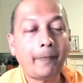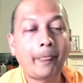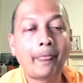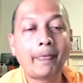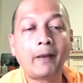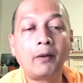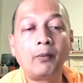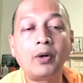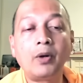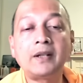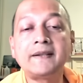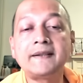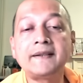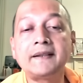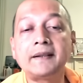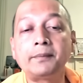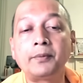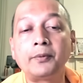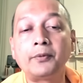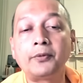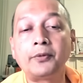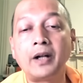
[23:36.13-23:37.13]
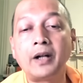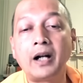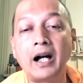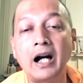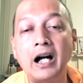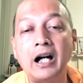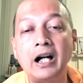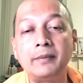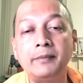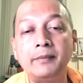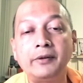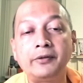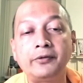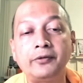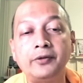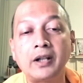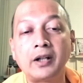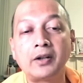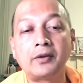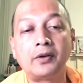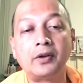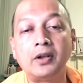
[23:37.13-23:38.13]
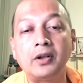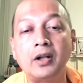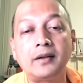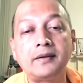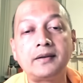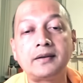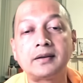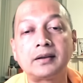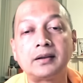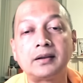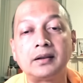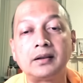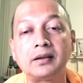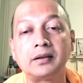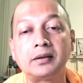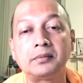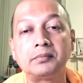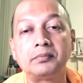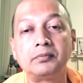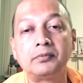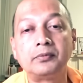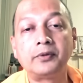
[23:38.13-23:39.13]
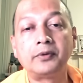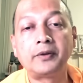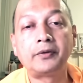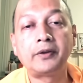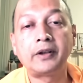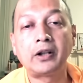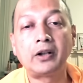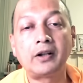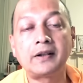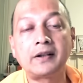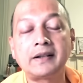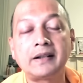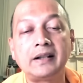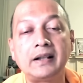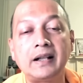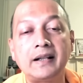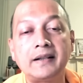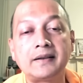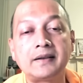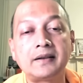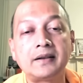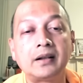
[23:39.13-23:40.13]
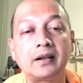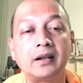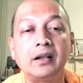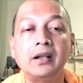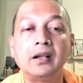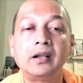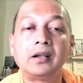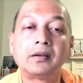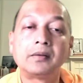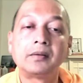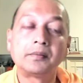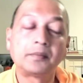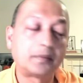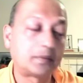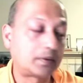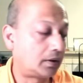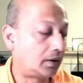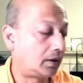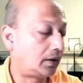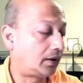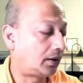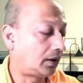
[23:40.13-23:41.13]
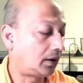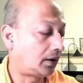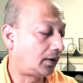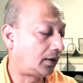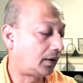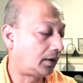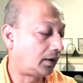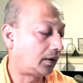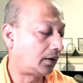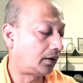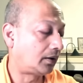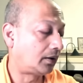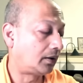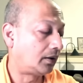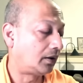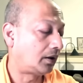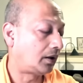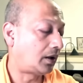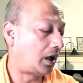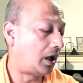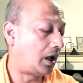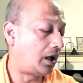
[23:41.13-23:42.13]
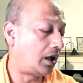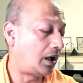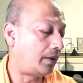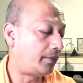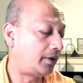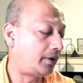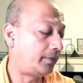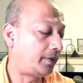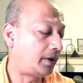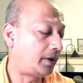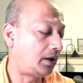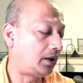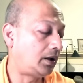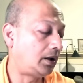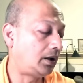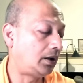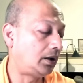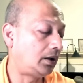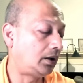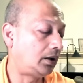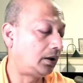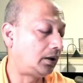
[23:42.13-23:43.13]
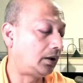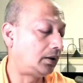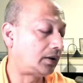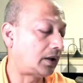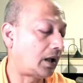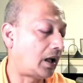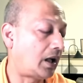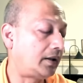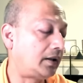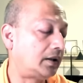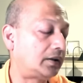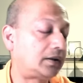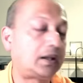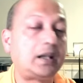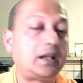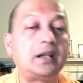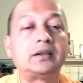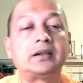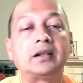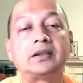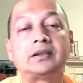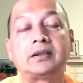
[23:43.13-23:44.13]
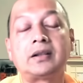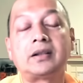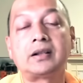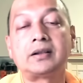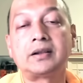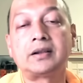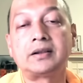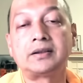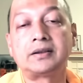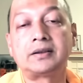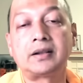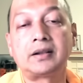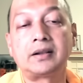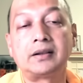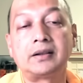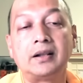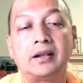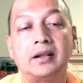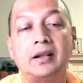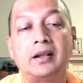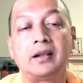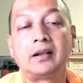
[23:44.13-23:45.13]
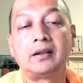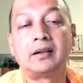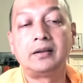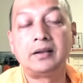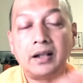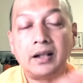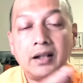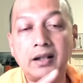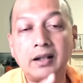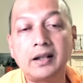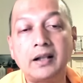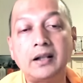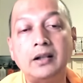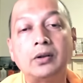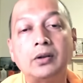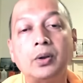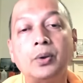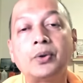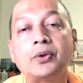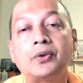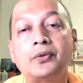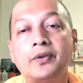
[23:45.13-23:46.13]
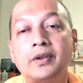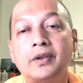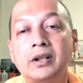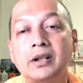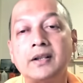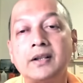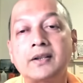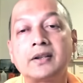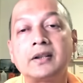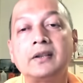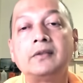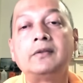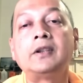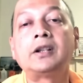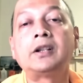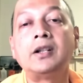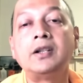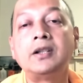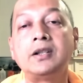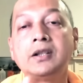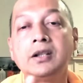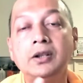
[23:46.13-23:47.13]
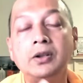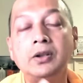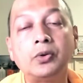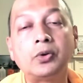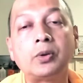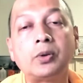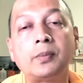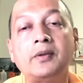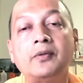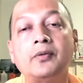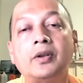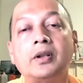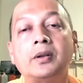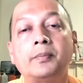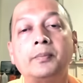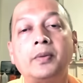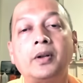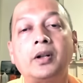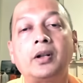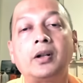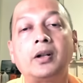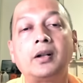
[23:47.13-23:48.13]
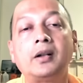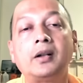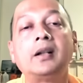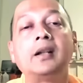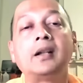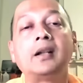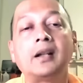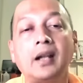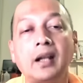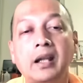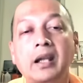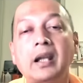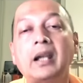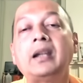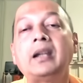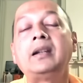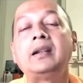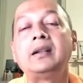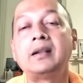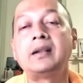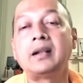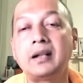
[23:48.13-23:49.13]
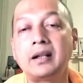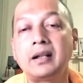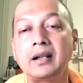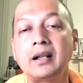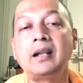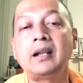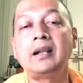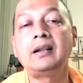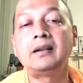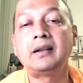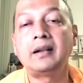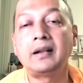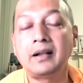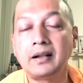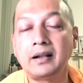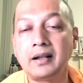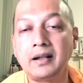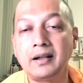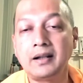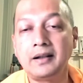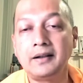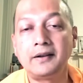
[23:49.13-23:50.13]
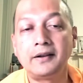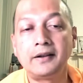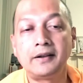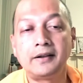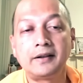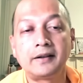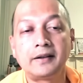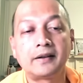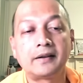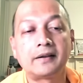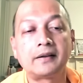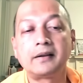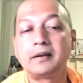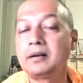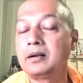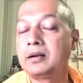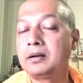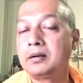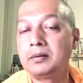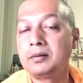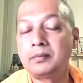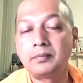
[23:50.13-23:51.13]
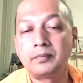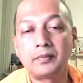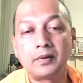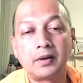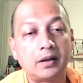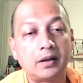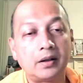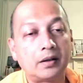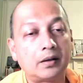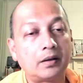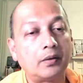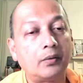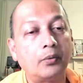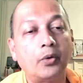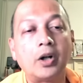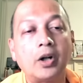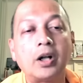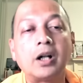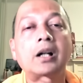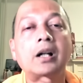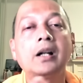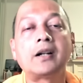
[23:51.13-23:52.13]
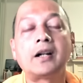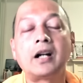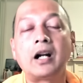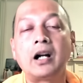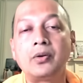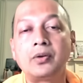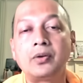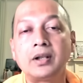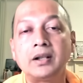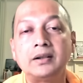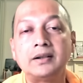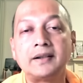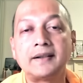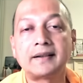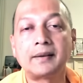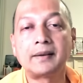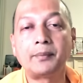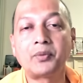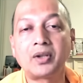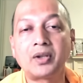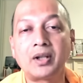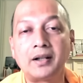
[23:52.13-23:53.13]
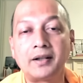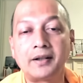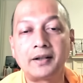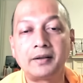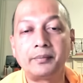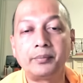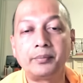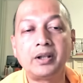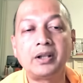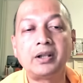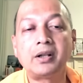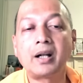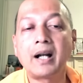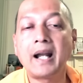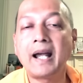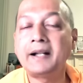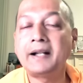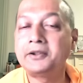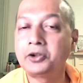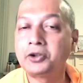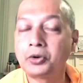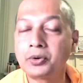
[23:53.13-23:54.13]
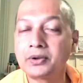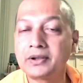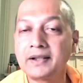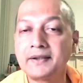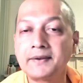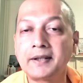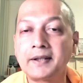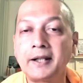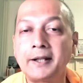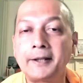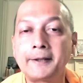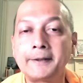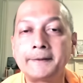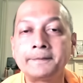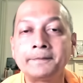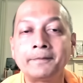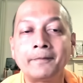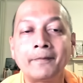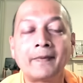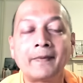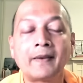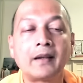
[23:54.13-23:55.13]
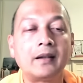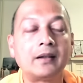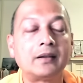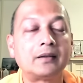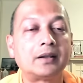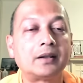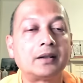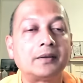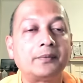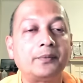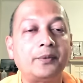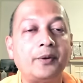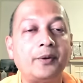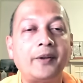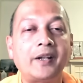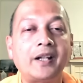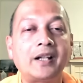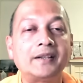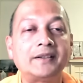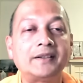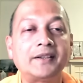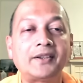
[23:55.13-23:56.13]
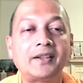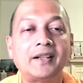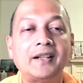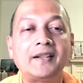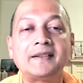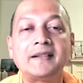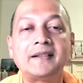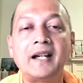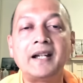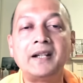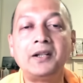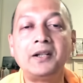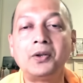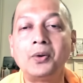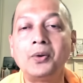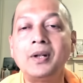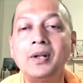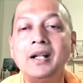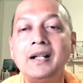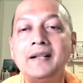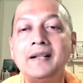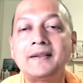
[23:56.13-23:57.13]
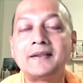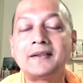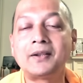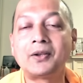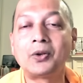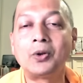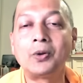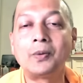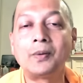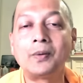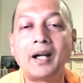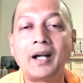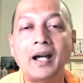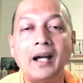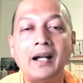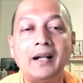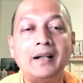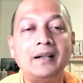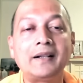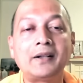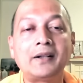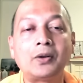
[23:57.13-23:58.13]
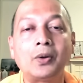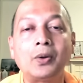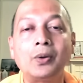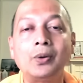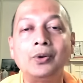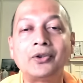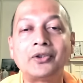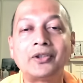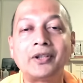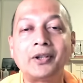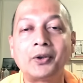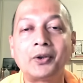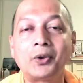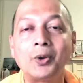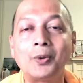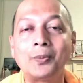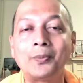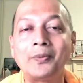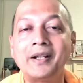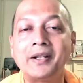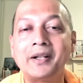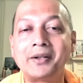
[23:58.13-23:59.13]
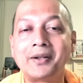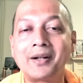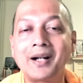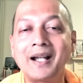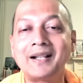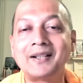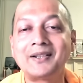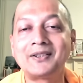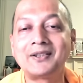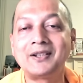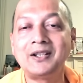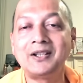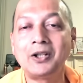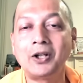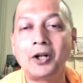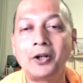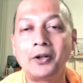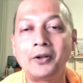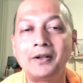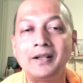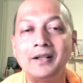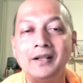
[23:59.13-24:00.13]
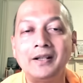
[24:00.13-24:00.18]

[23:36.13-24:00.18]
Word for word: What is the harm if we are not enlightened? He says here, Kama bhi jayate tatra tatra. There in those worlds, you will continue to be born again and again and again and whirl around in this samsara, be dragged through samsara. Vivekananda says, thine only is the hand that holds the rope that drags thee on.